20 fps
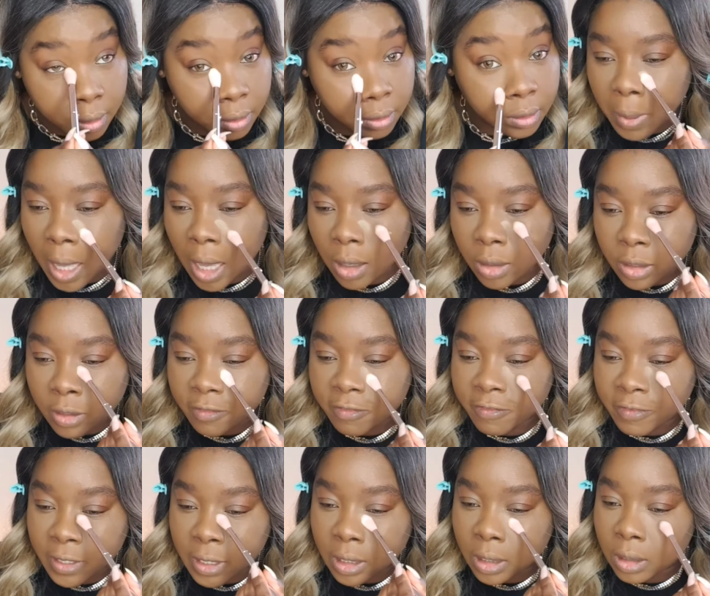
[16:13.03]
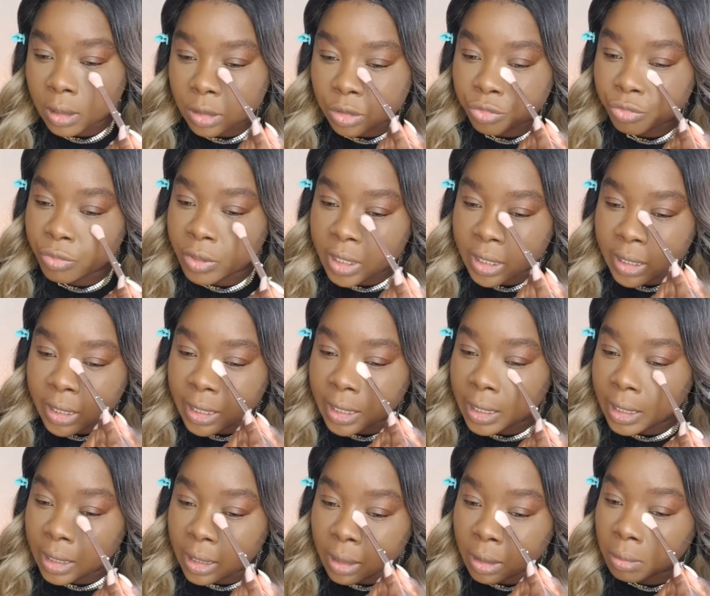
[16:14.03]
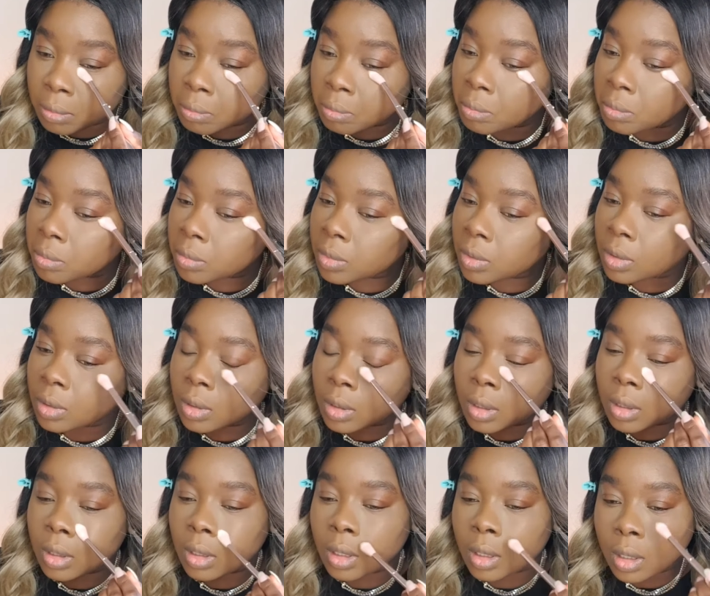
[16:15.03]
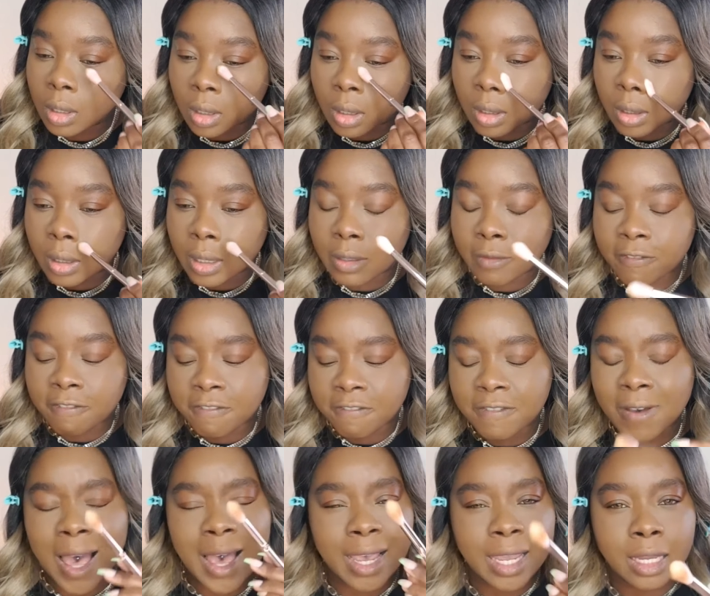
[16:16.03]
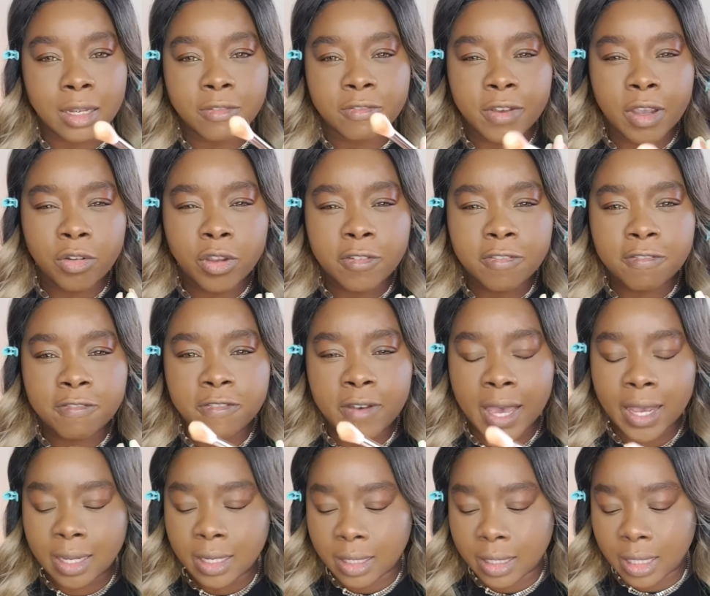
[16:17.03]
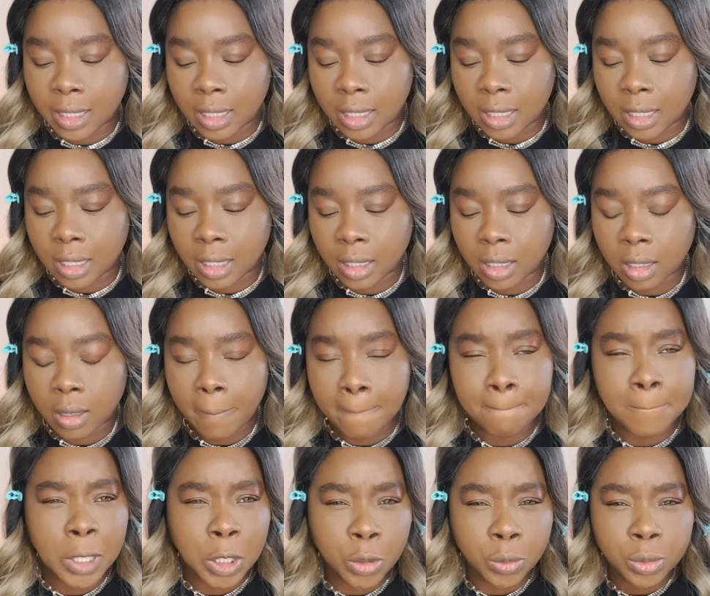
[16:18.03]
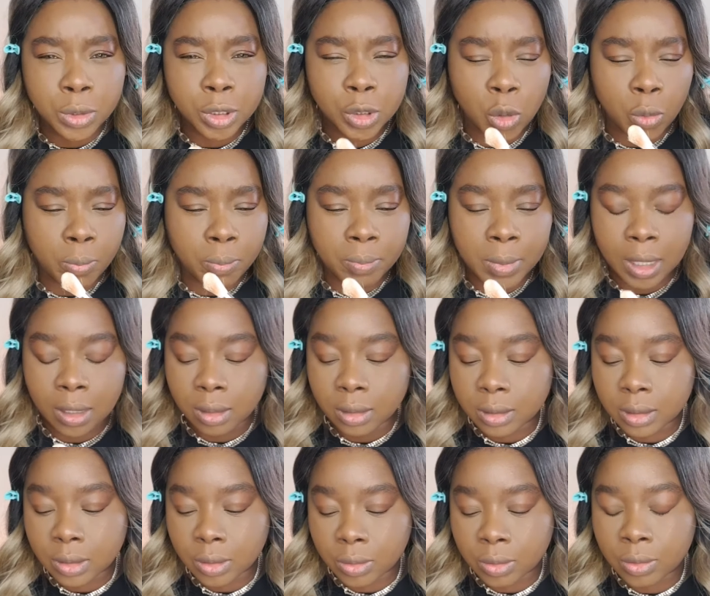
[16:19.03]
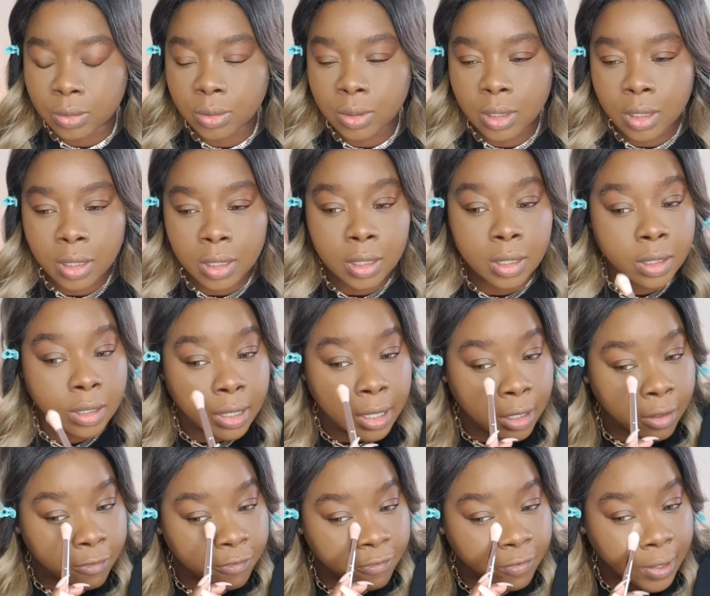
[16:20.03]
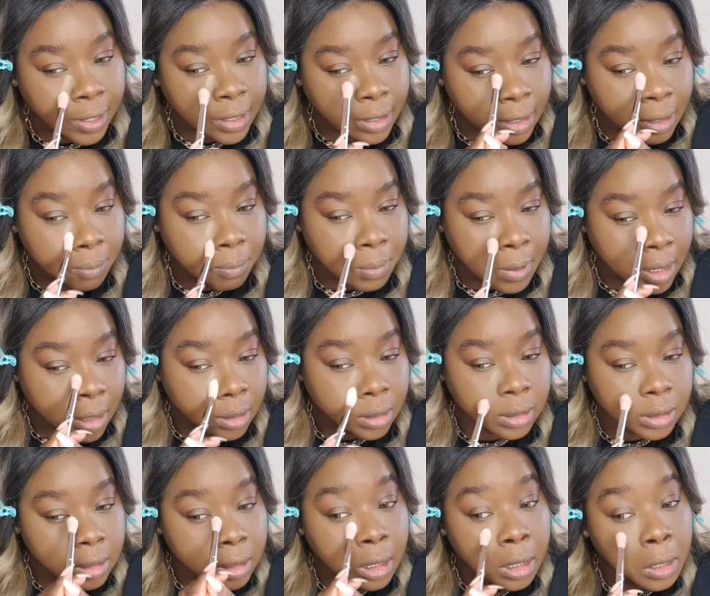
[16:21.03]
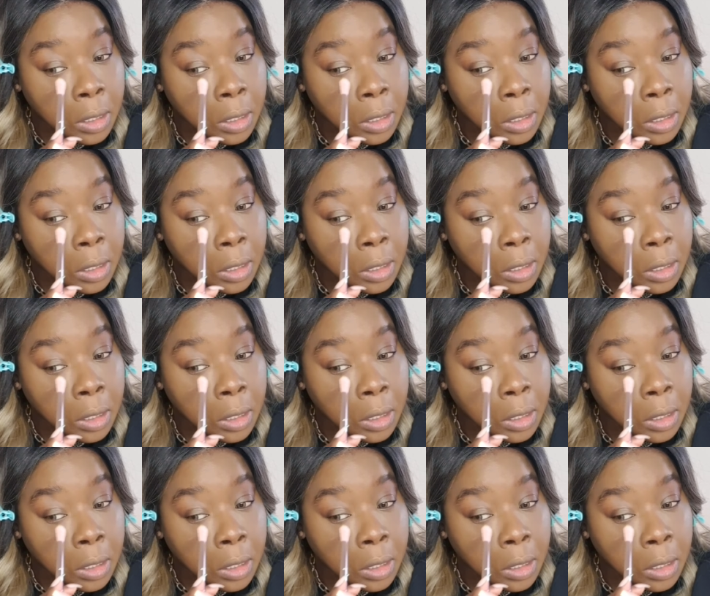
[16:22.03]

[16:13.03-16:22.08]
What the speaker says: Powder feels really fine, very finely milled or milled, or yeah, finely milled.